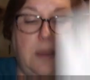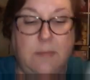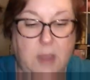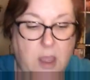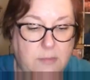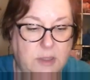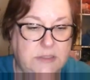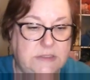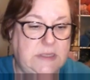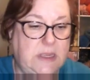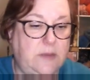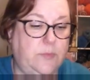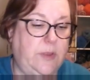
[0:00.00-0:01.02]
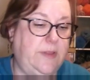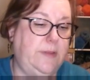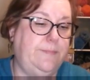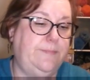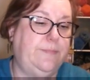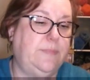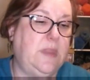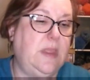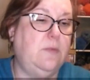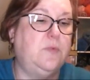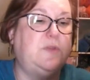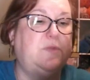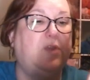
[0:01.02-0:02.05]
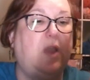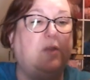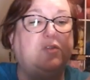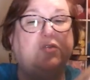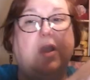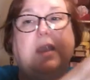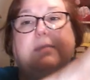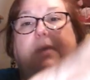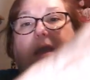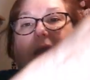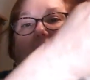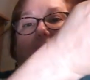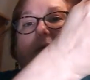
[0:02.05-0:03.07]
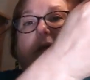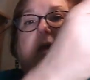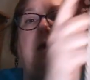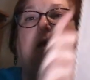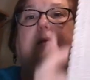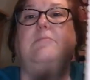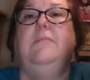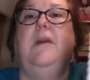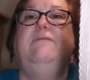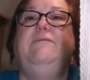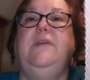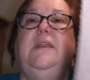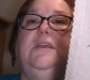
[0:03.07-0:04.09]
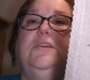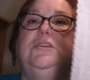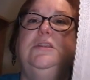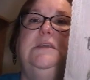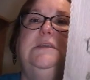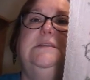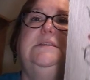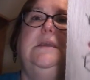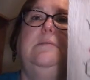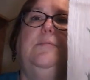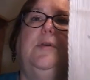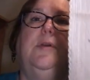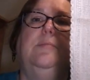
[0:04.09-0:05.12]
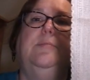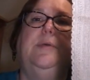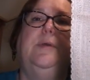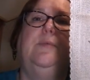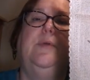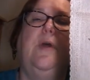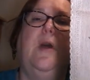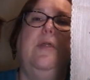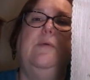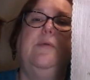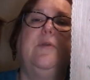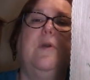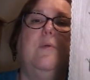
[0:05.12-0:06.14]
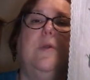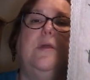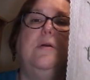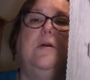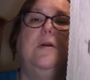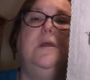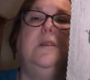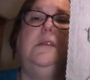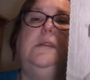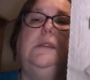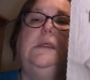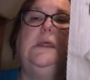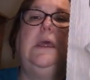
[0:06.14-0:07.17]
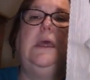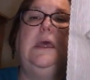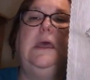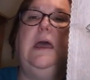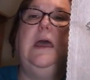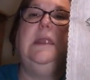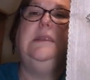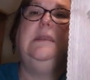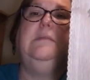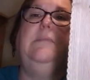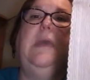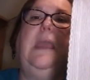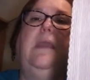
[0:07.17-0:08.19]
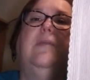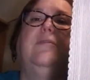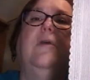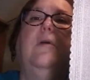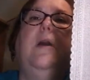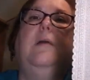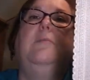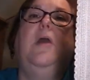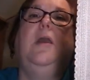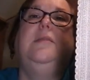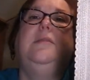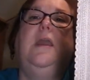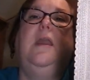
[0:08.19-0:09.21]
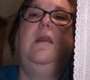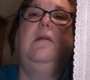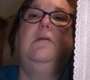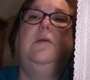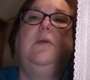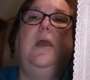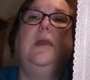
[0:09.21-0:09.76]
I'm almost done with it. I was trying to make it my finish in December, but with all that was going on, I didn't make it. So I'm right there.